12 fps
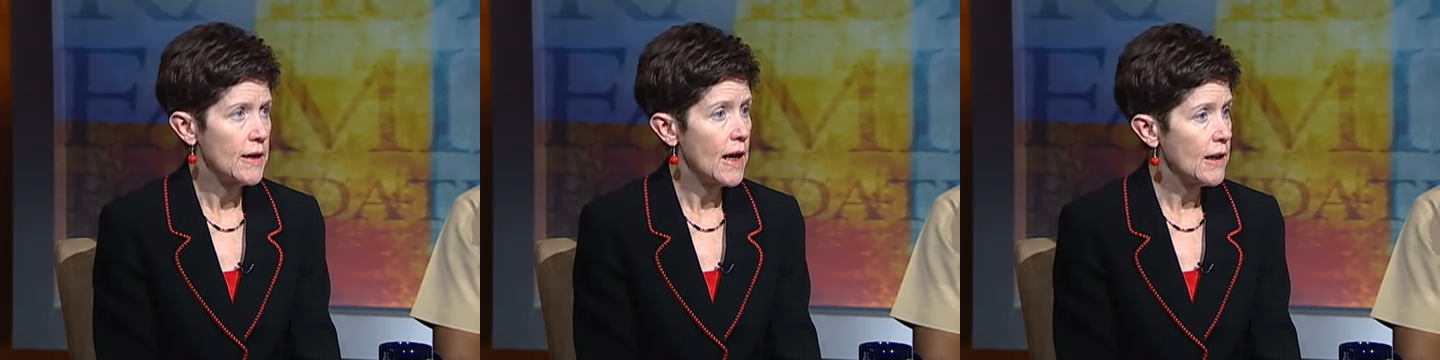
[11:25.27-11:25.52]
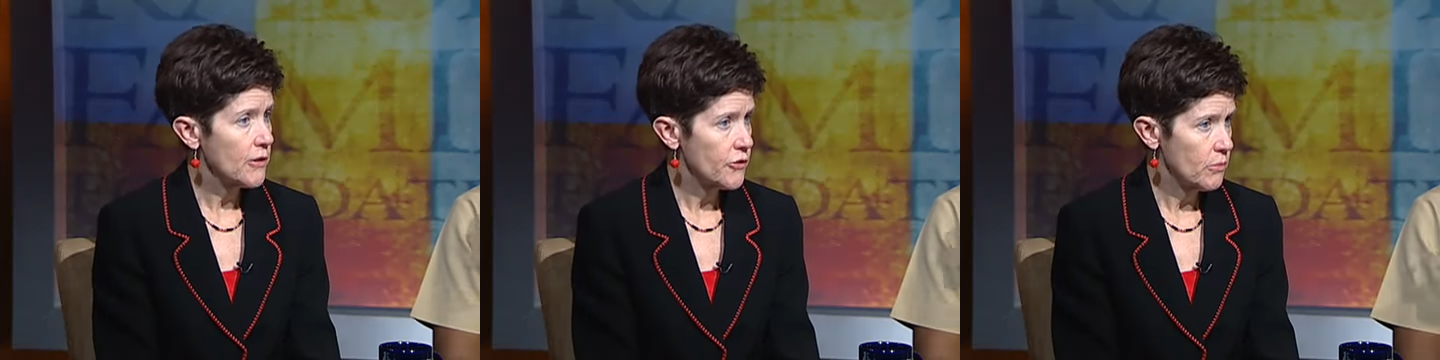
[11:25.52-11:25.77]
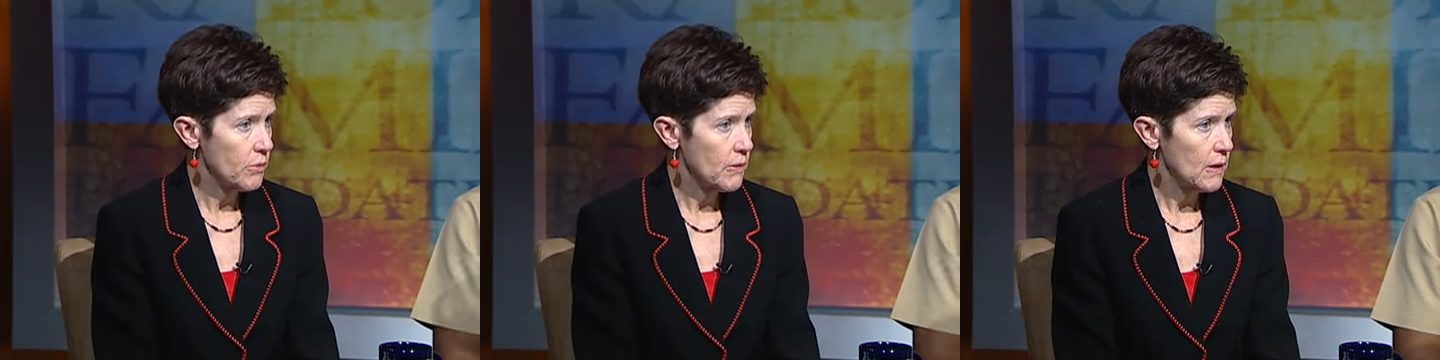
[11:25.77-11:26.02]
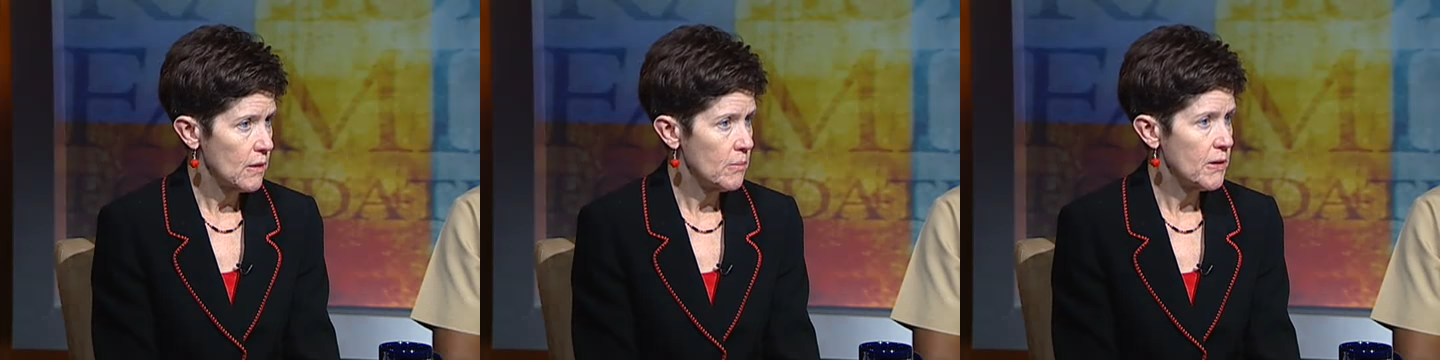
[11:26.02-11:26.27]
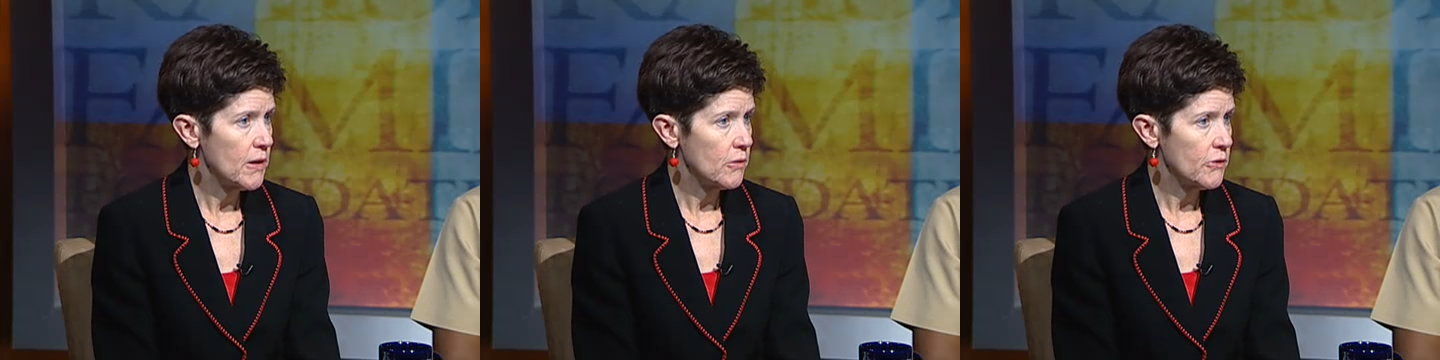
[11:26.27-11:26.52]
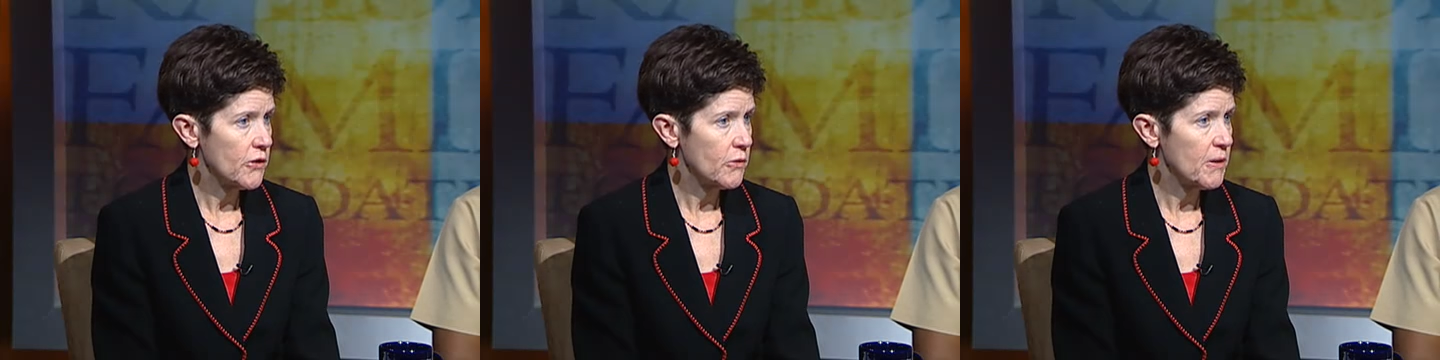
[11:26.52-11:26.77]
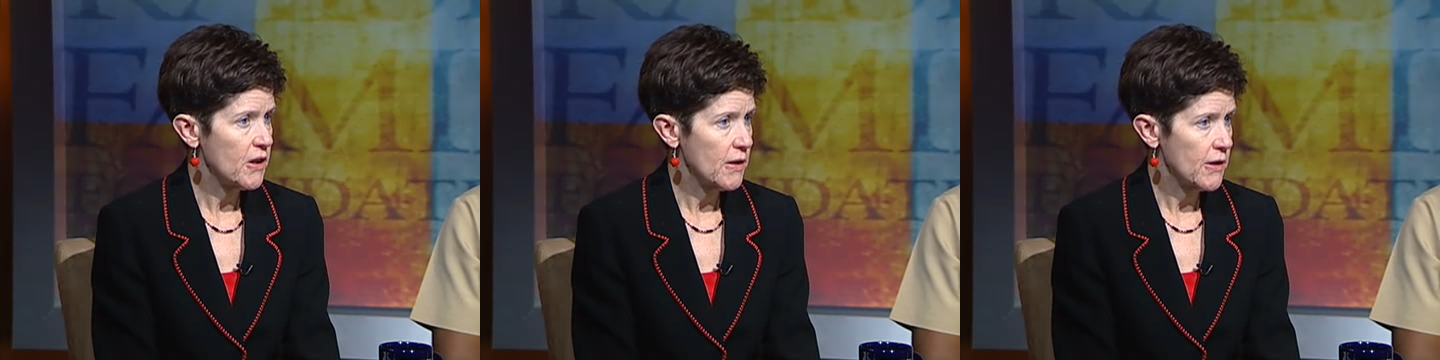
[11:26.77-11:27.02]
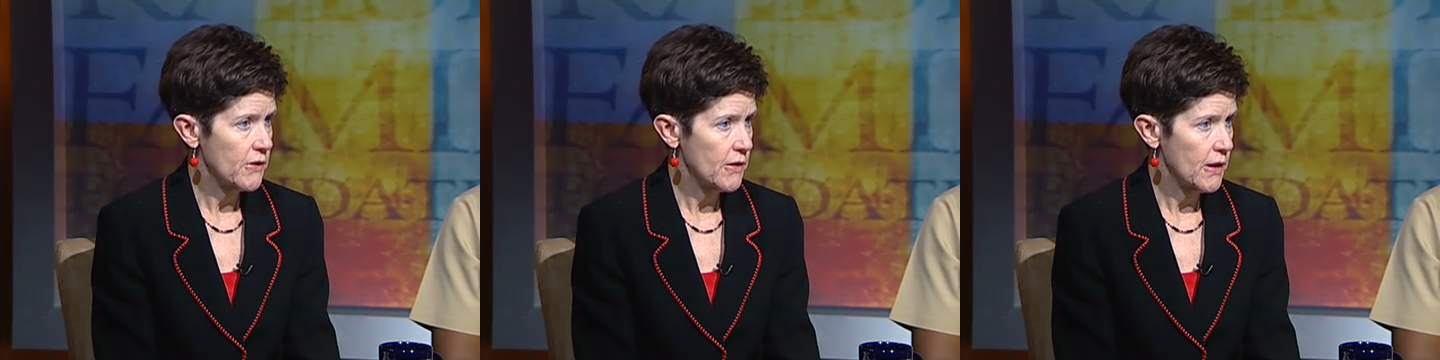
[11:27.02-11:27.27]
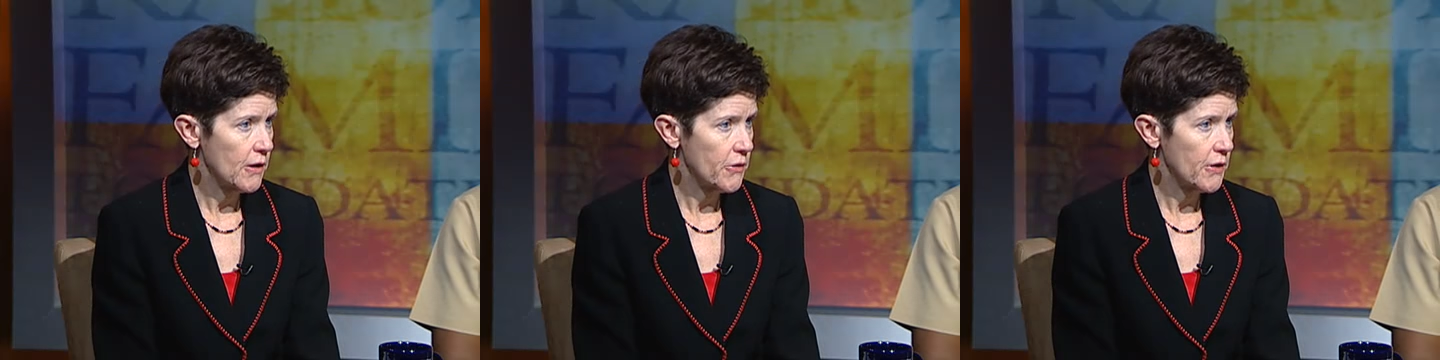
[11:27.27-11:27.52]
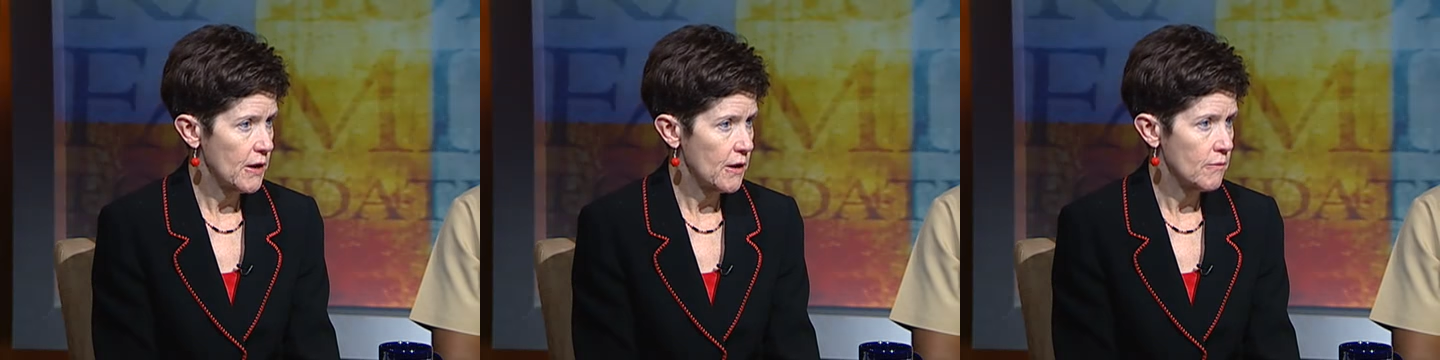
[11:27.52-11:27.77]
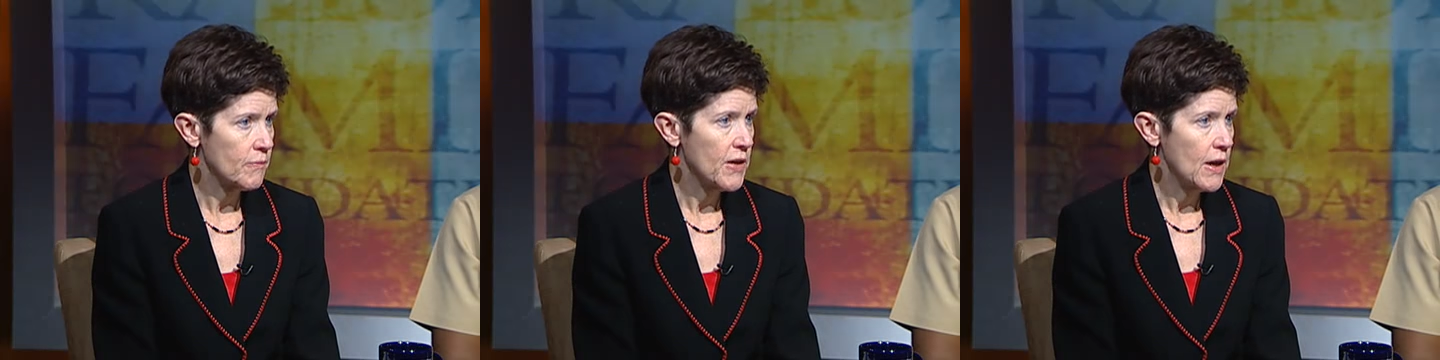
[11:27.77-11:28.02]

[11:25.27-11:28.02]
knowledgeable about disparities in healthcare,